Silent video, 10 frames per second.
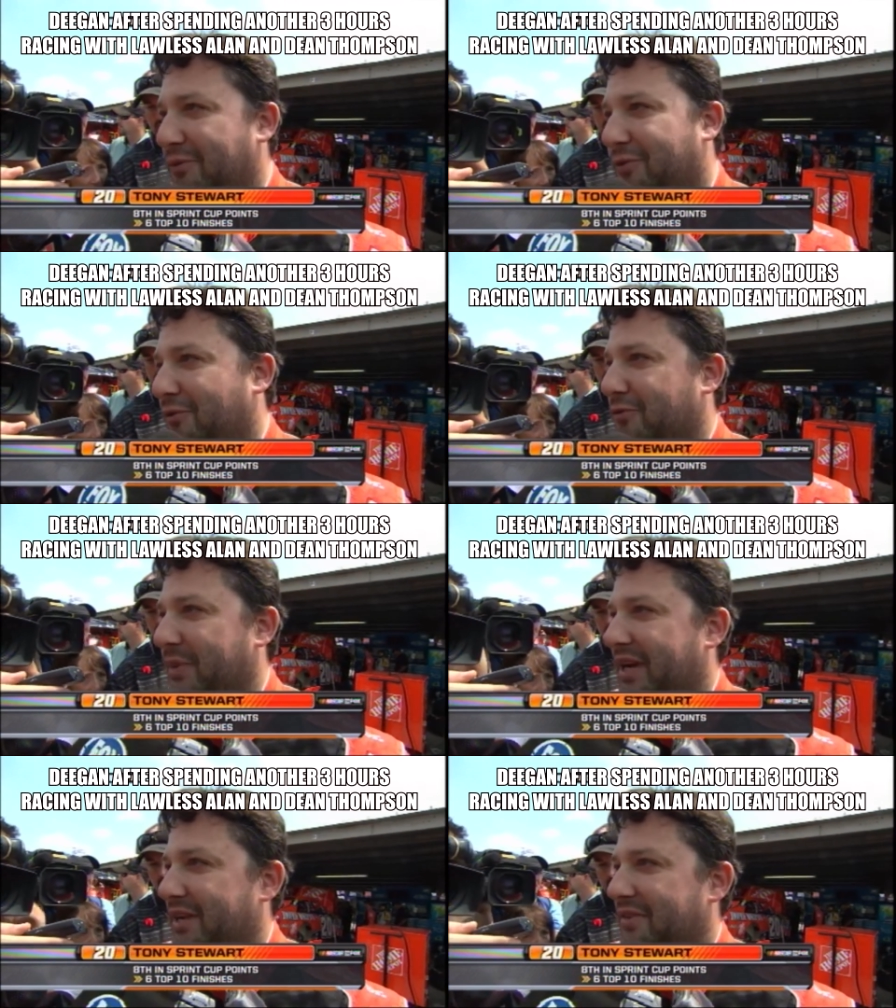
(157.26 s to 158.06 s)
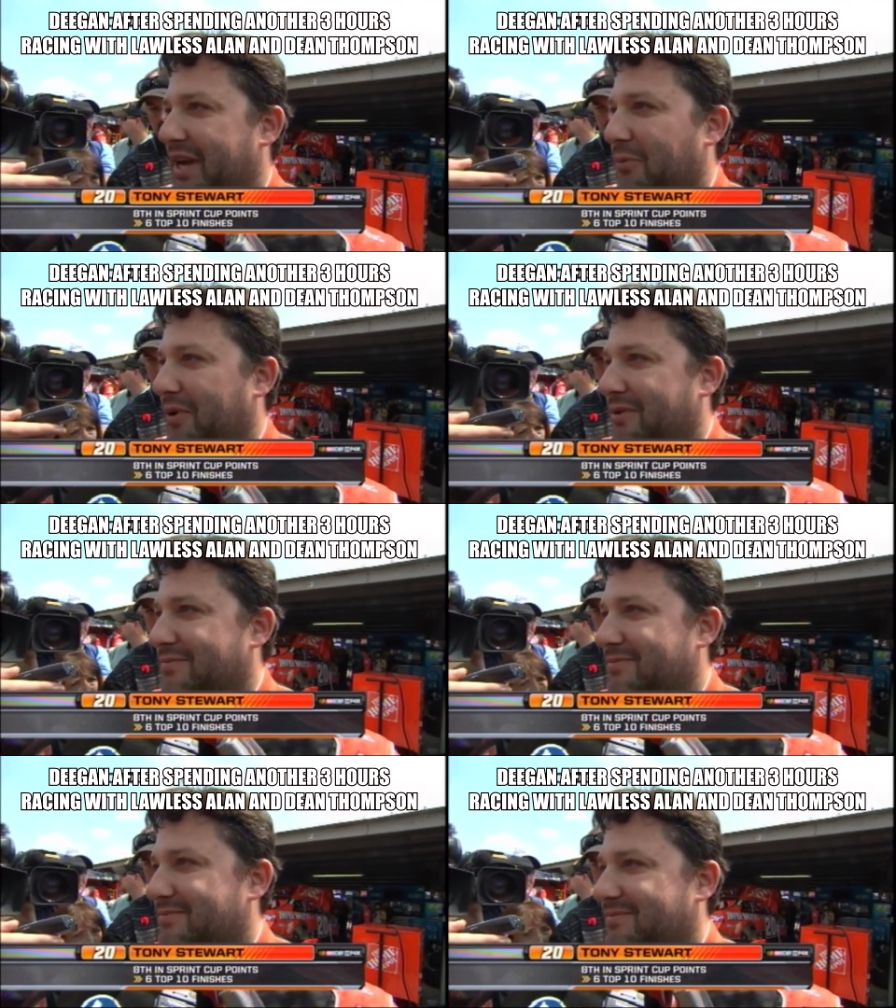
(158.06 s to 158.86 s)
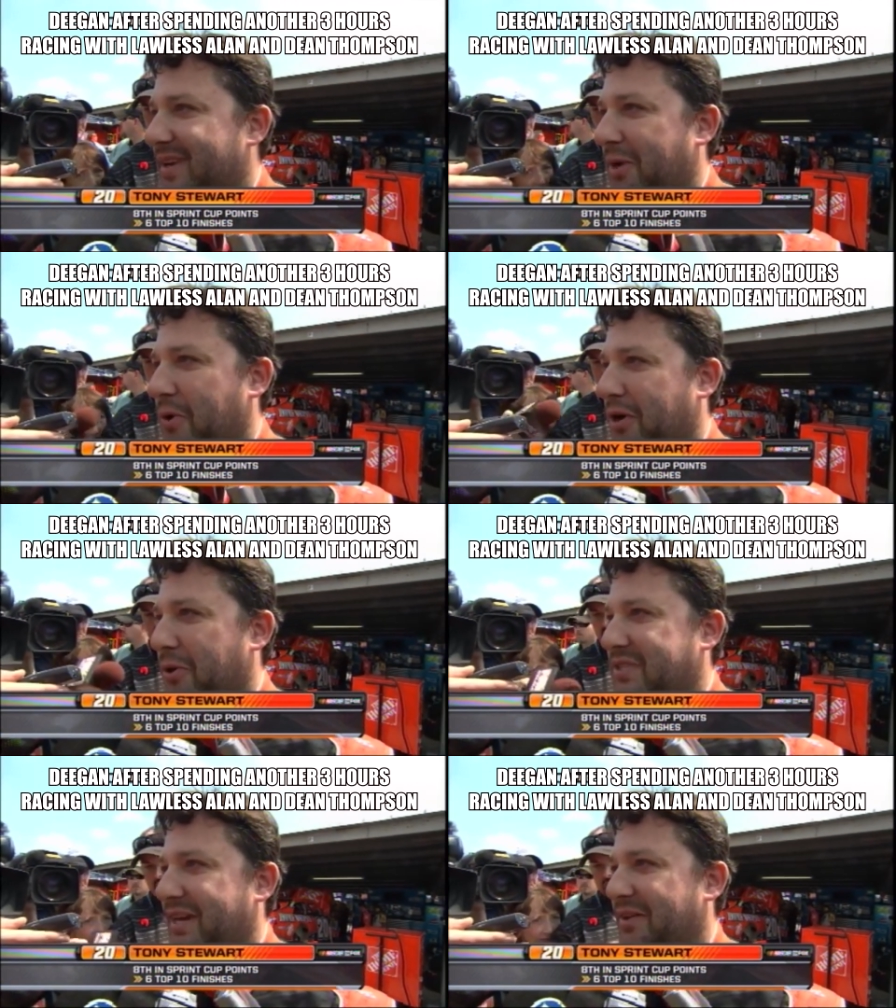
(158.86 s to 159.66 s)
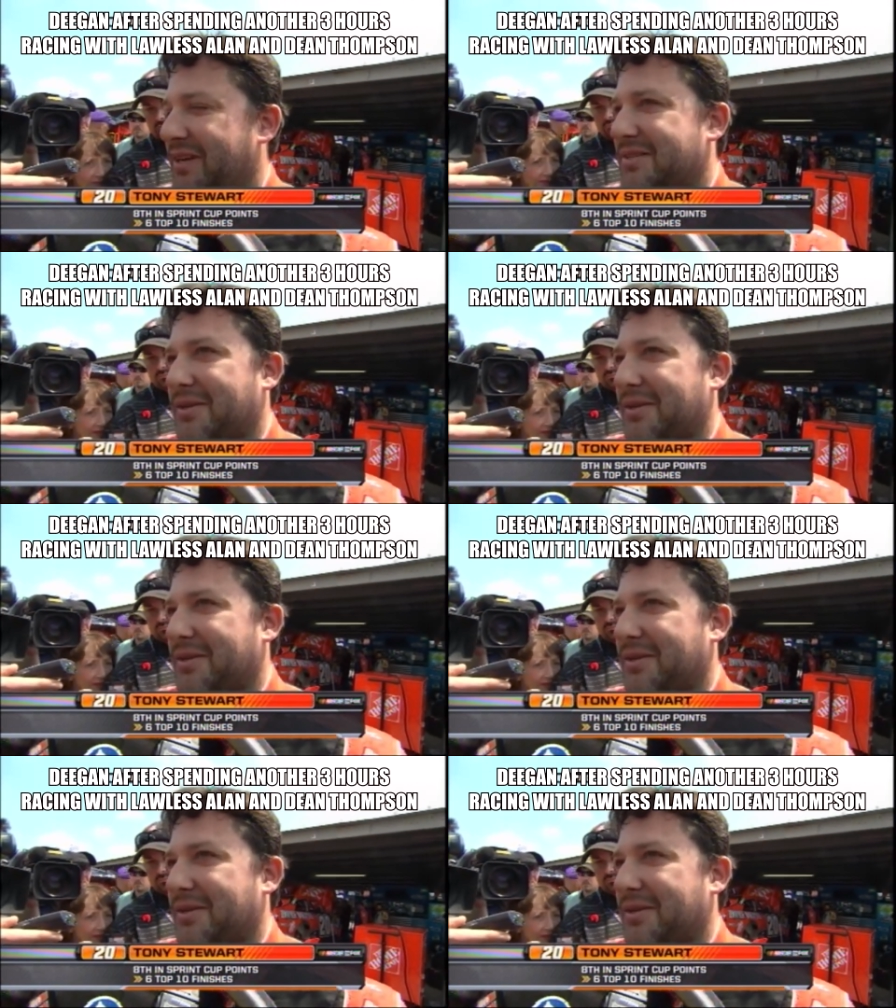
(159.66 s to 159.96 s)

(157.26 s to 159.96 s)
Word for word: fault for being even that we're anywhere close to Elliott.